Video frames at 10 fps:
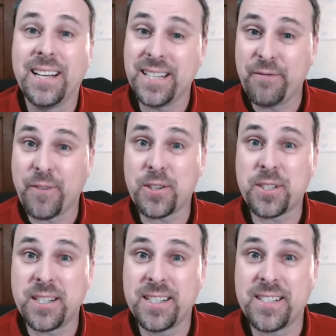the
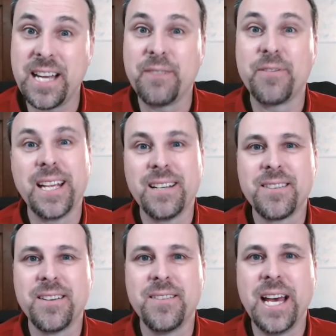first set of
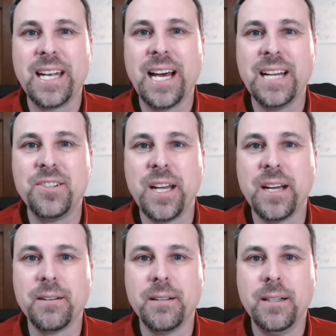things that I
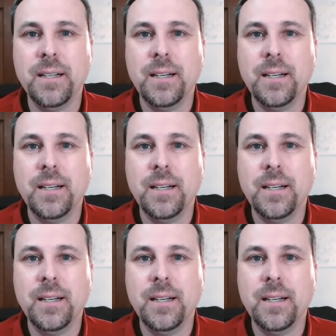shared.